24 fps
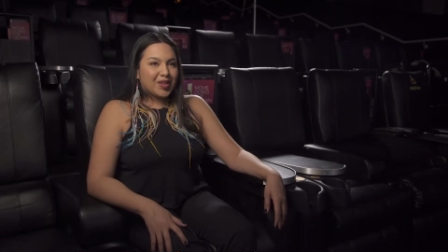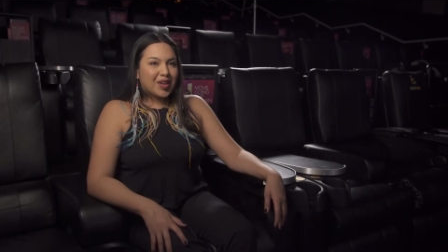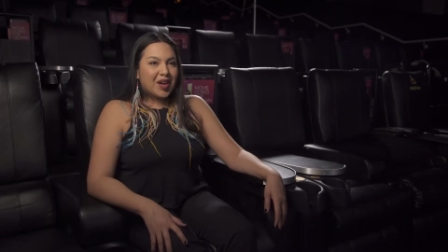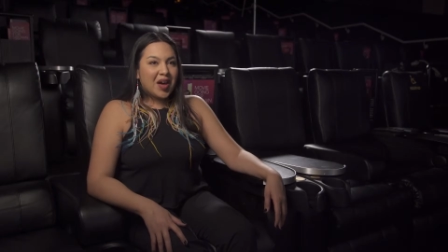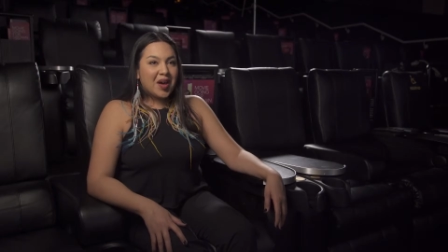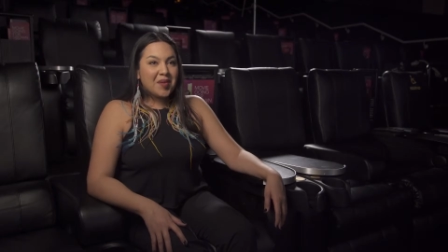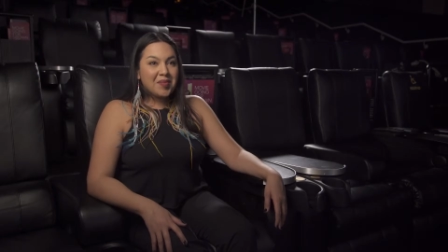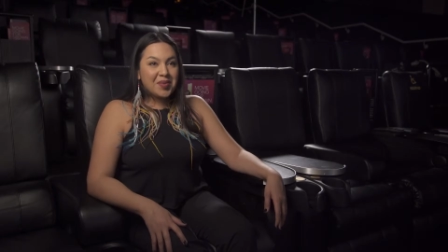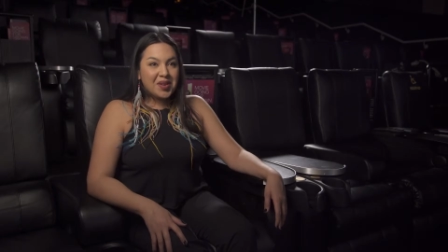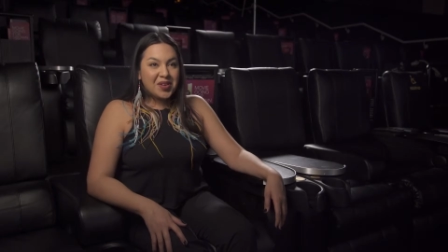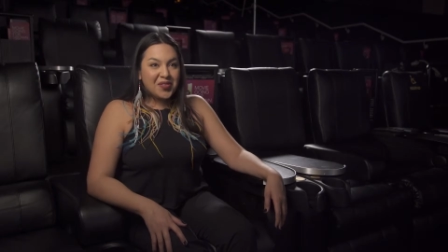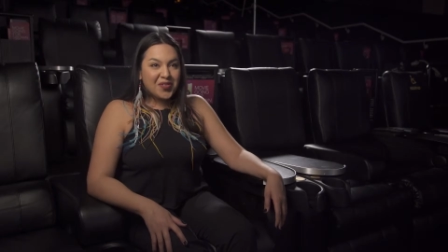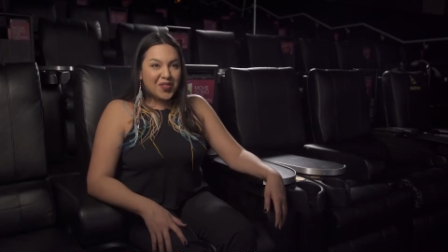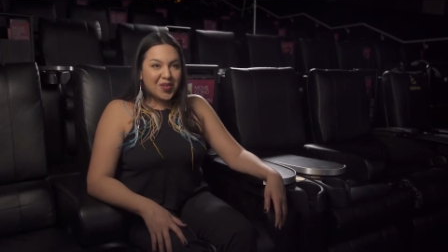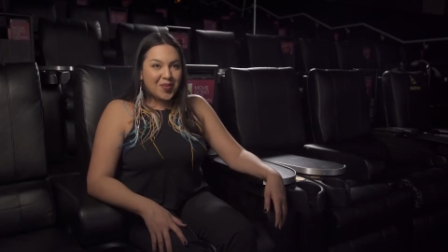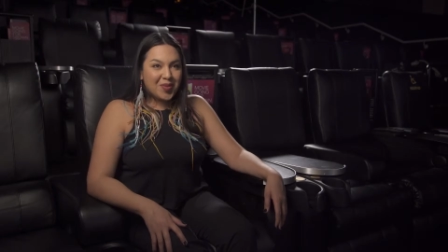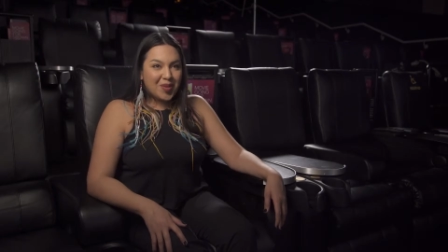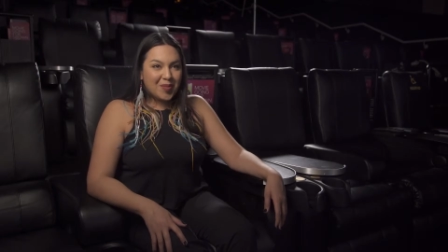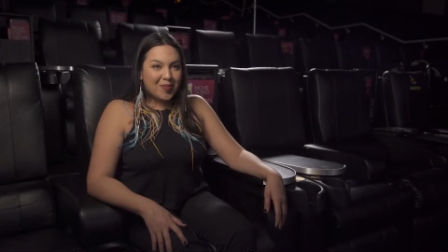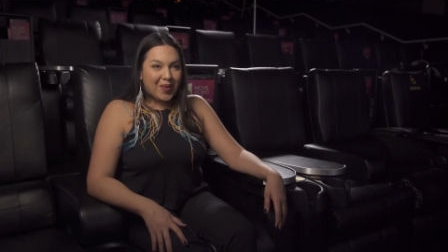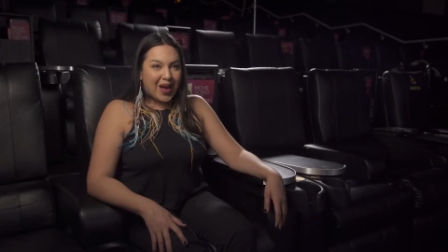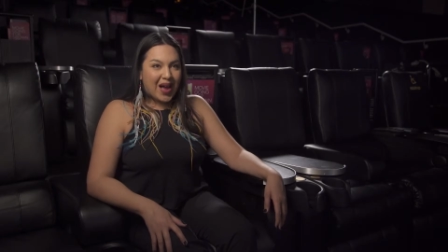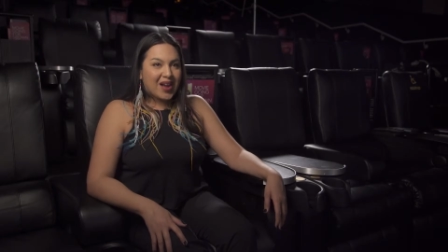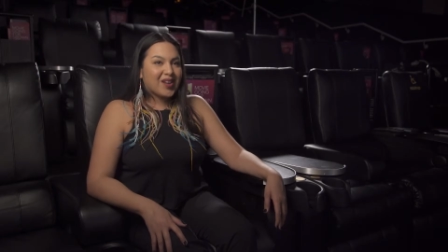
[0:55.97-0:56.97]
Coming from
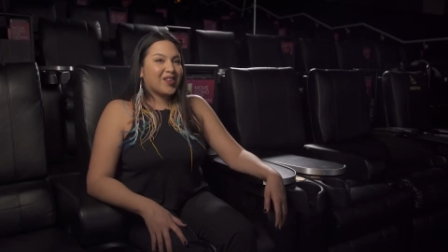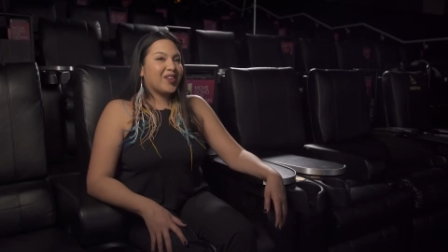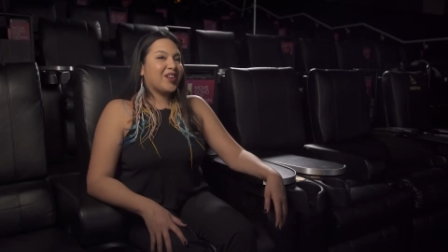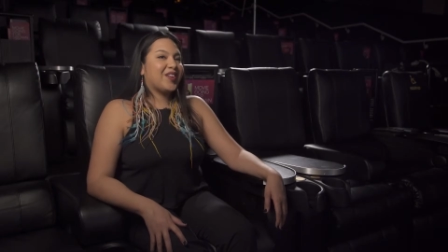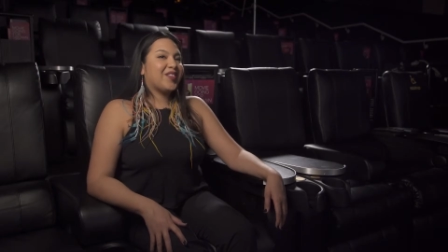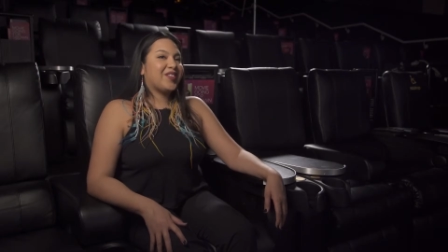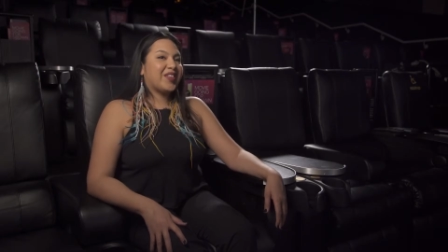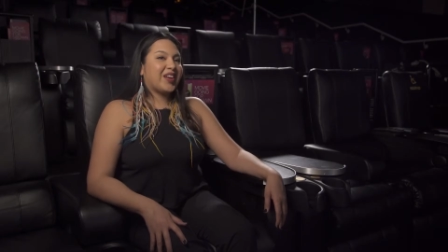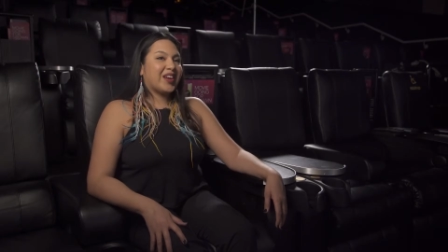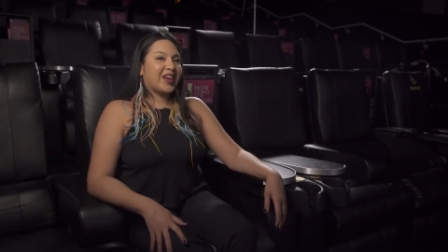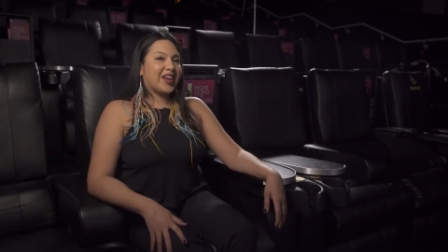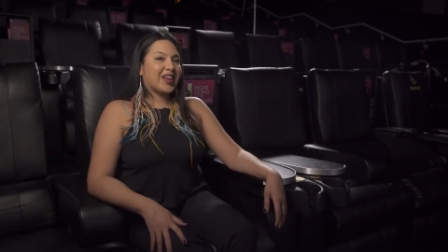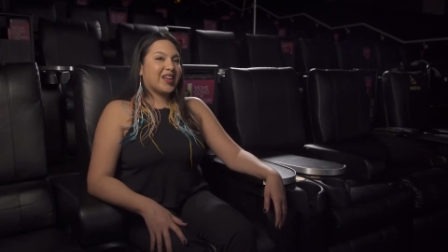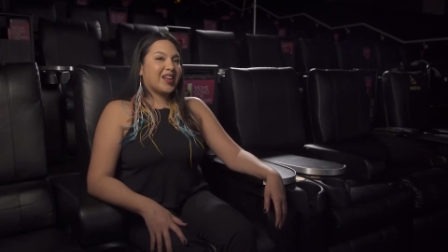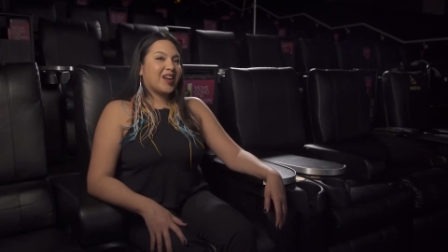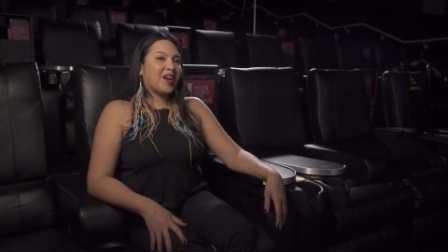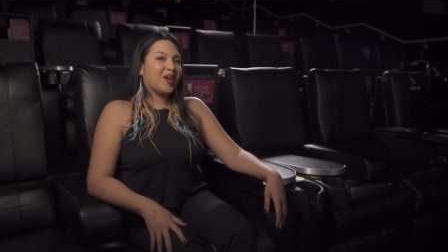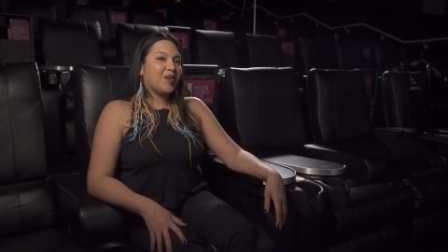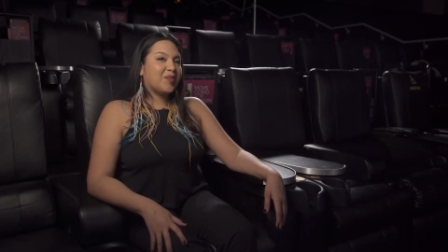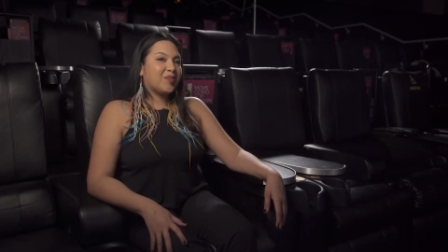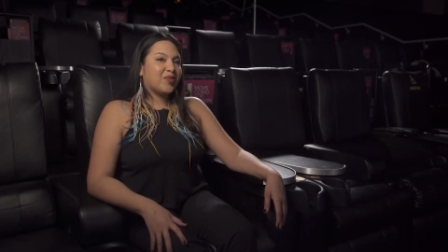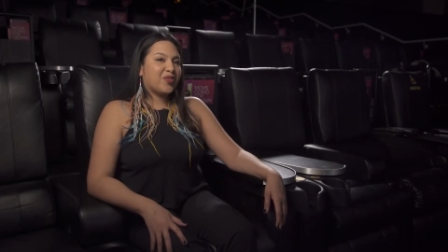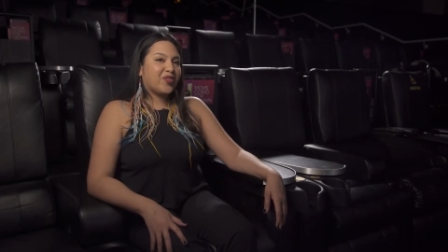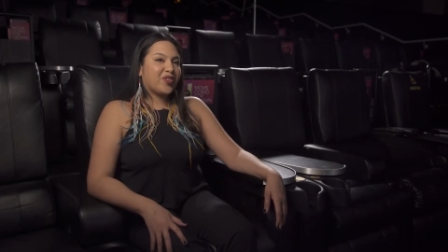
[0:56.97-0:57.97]
the background that I
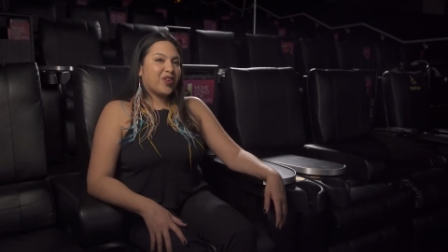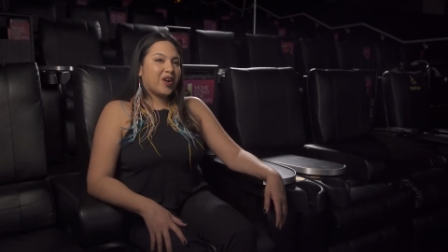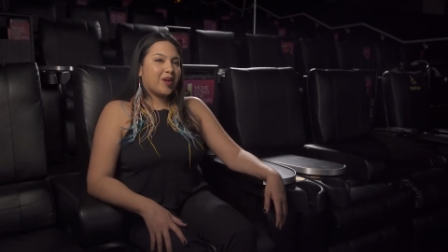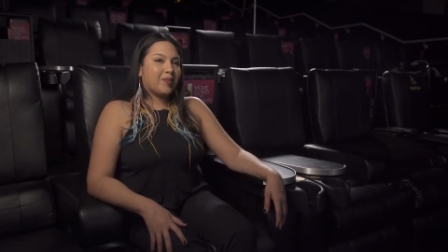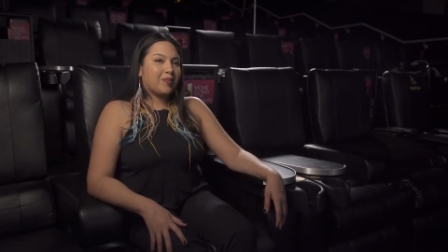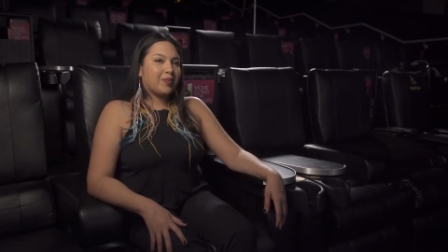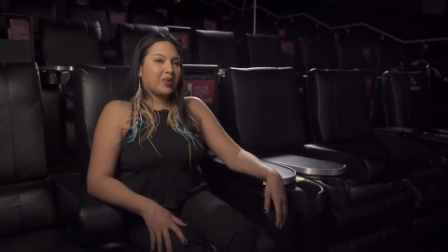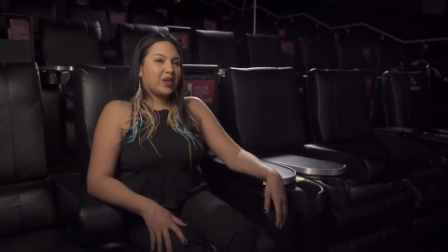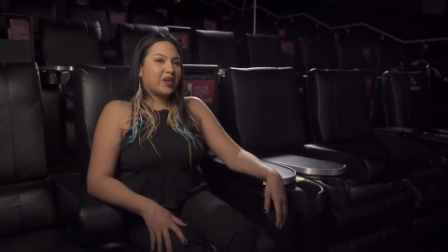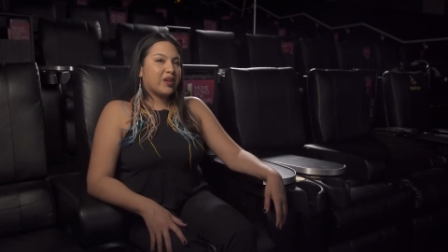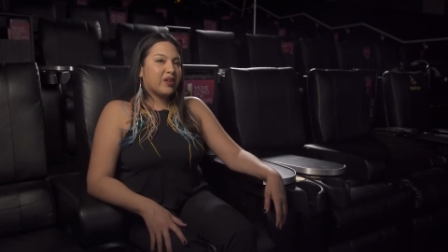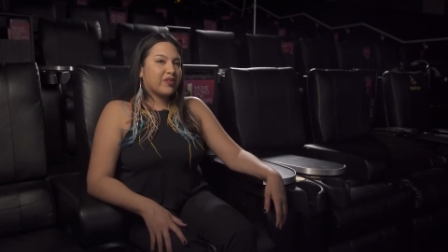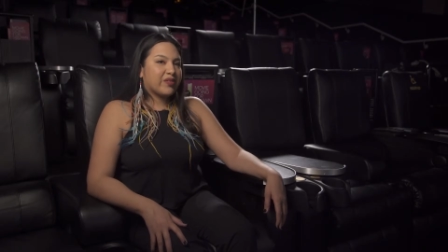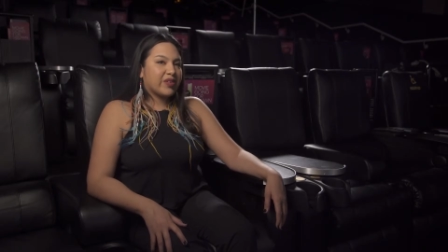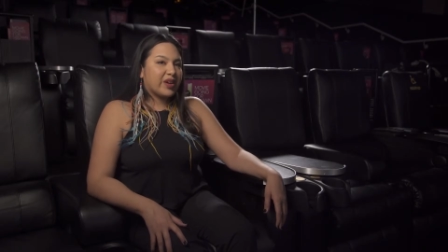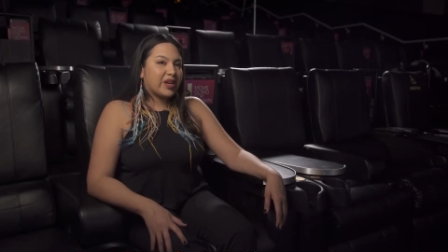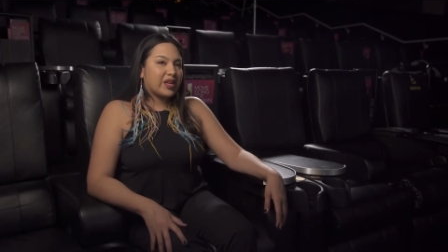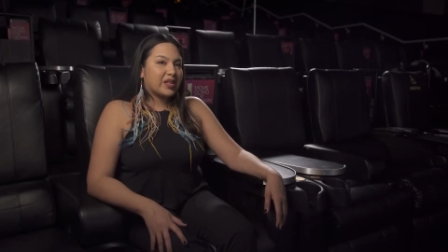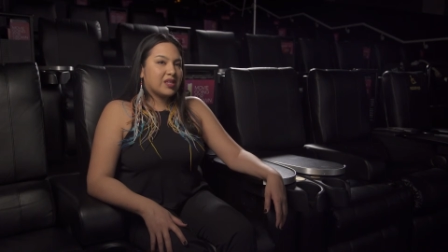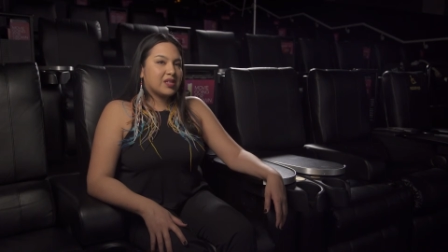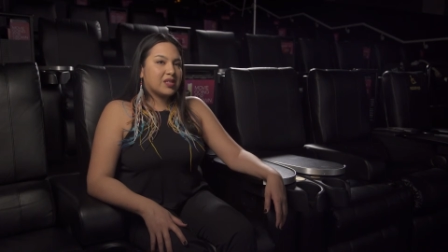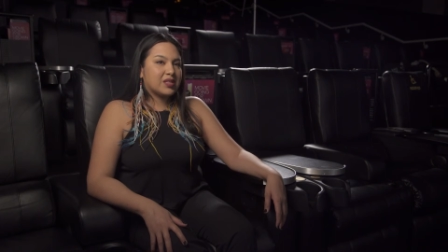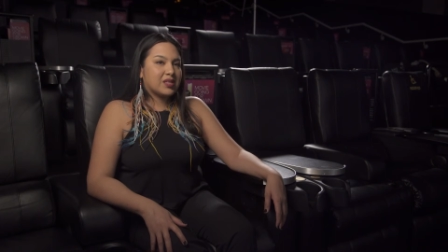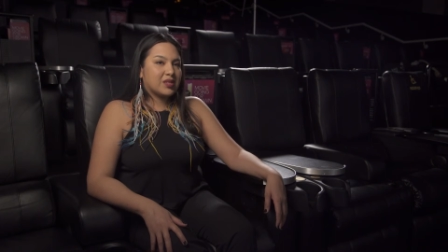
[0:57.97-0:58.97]
come from, being
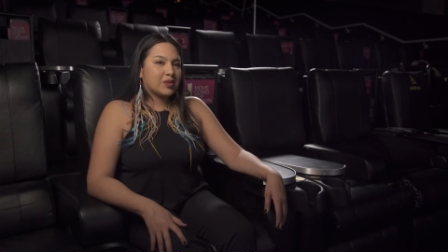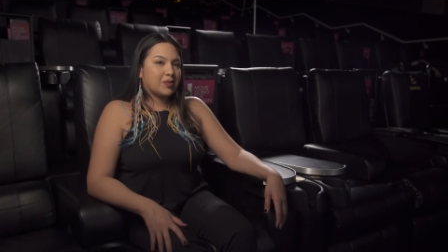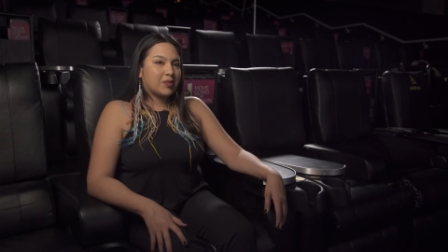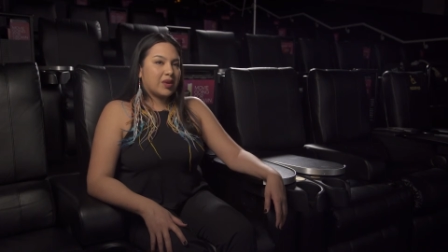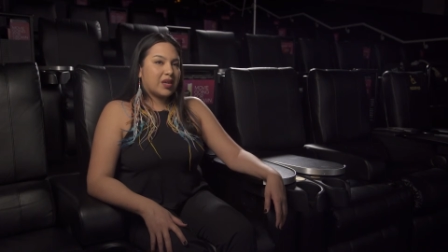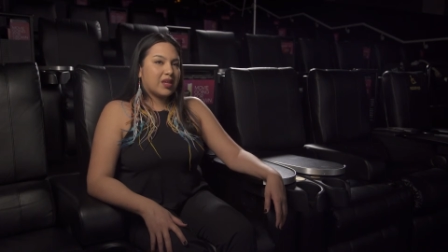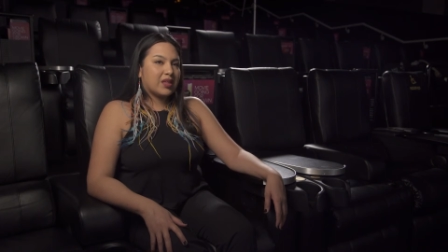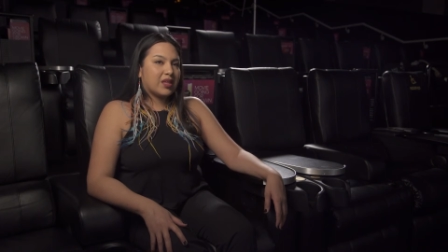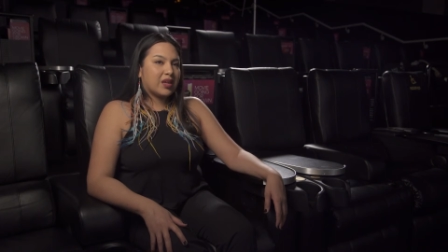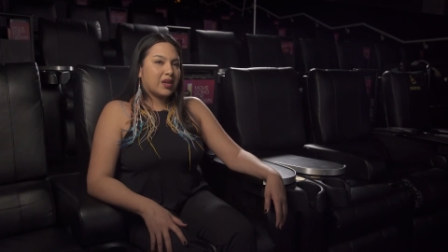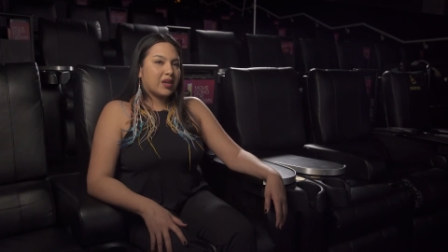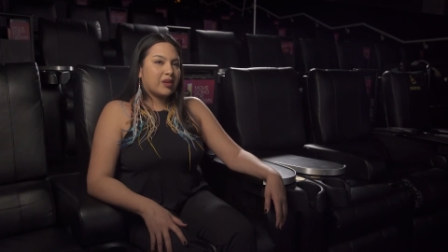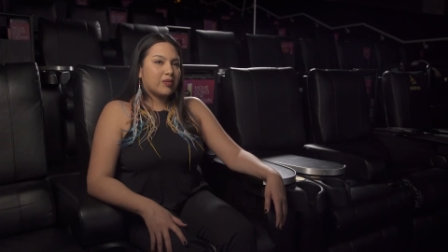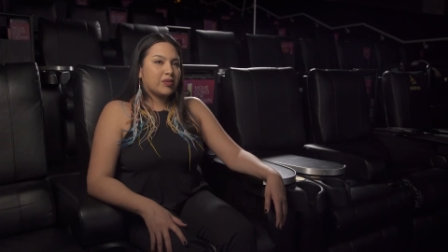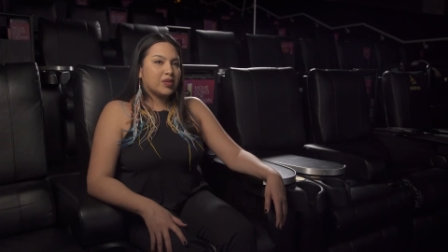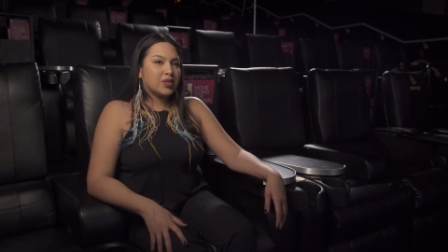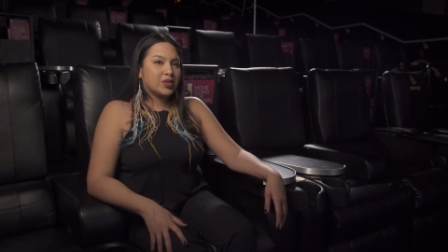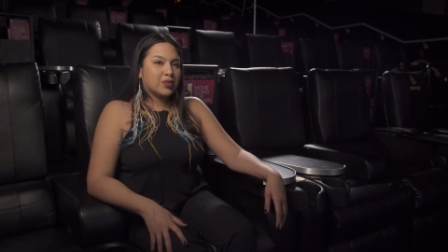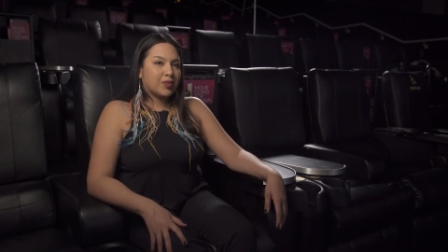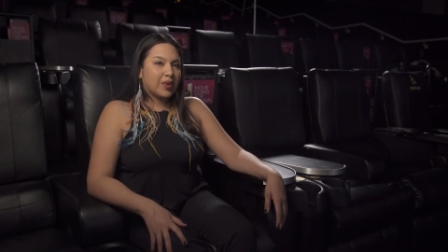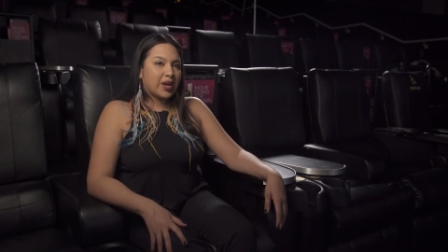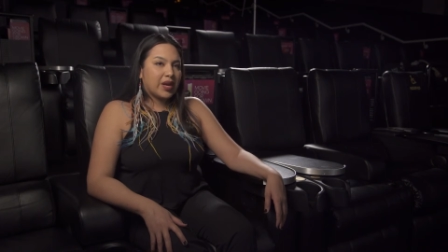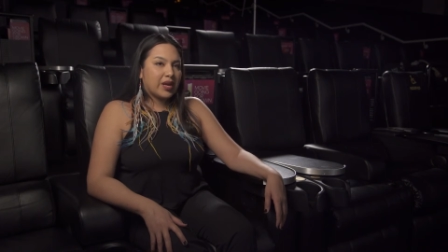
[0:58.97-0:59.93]
raised the way that I was